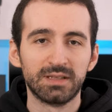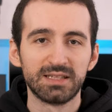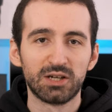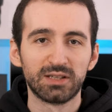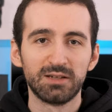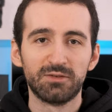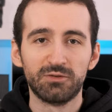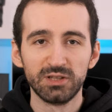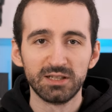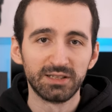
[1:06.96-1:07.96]
It's got a
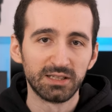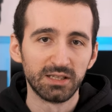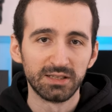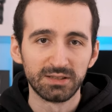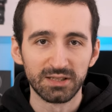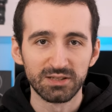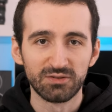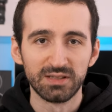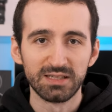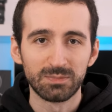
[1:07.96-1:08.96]
fully articulated
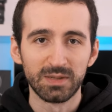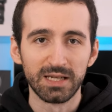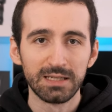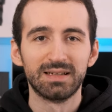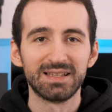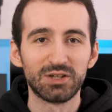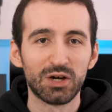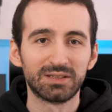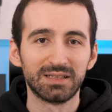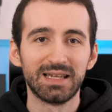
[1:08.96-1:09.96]
touchscreen display. It's
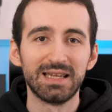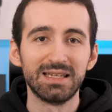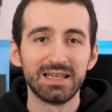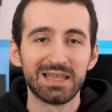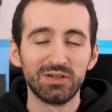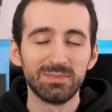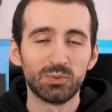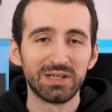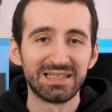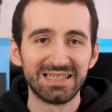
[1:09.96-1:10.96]
got a
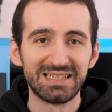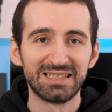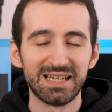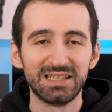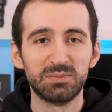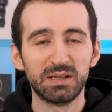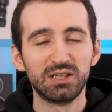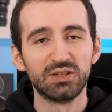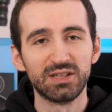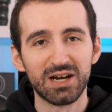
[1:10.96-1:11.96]
3.68
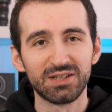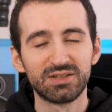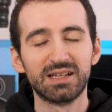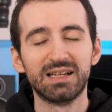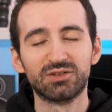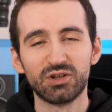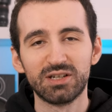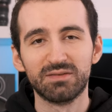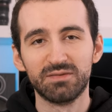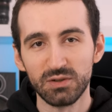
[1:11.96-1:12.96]
million dots
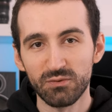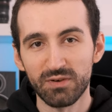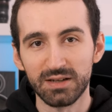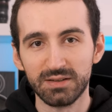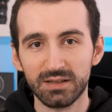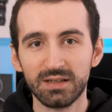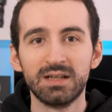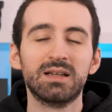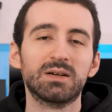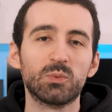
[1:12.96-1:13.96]
electronic viewfinder
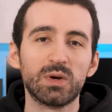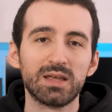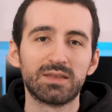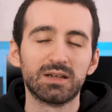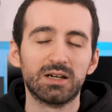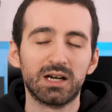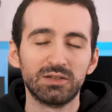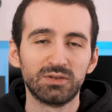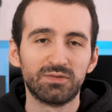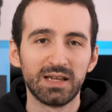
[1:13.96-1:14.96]
with
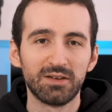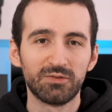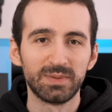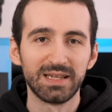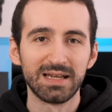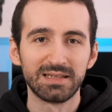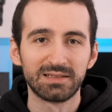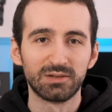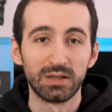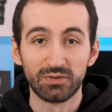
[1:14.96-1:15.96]
100
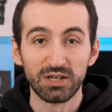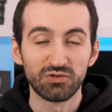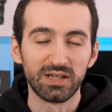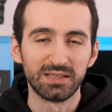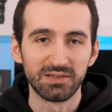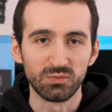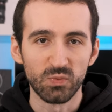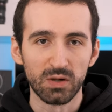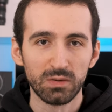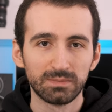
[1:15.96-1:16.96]
FPS refresh rate as
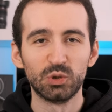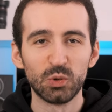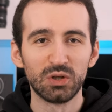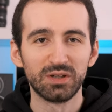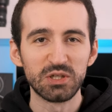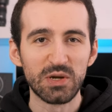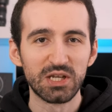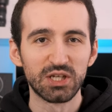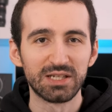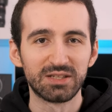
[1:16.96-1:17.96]
well, dual
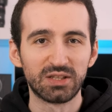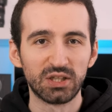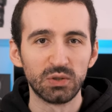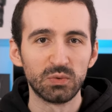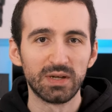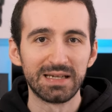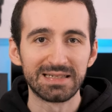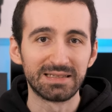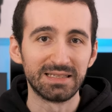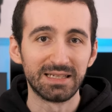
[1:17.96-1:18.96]
UHS ii
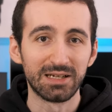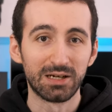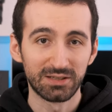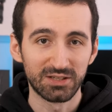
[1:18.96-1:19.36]
SD card